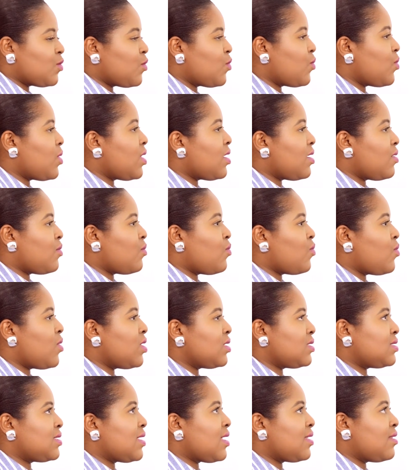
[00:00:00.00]
or
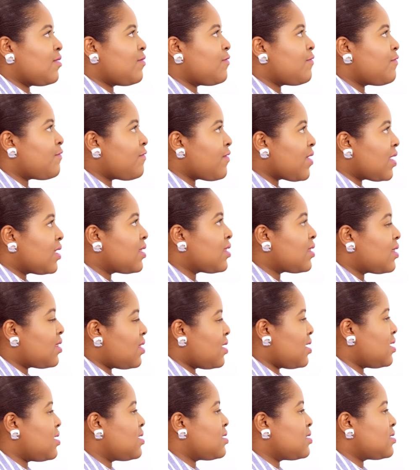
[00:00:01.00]
what are the fun
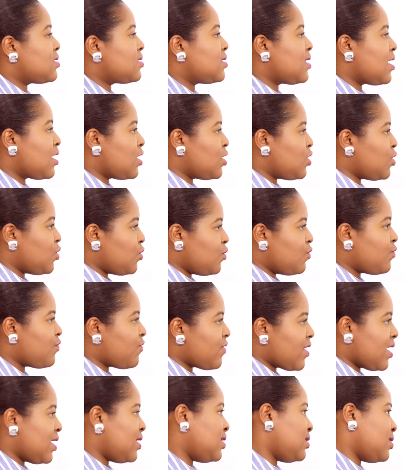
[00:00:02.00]
things that you
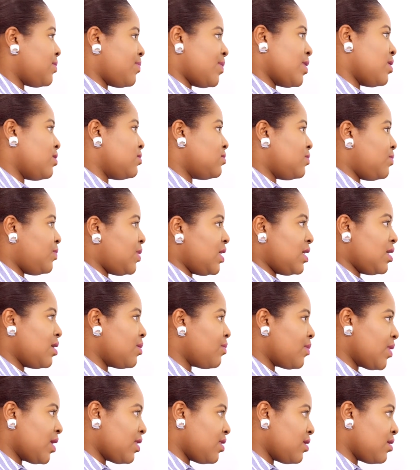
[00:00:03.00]
find about being a
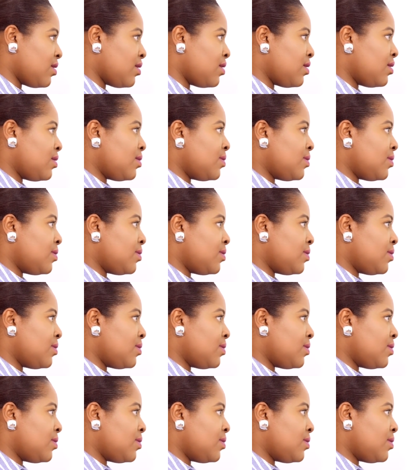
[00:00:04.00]
mother?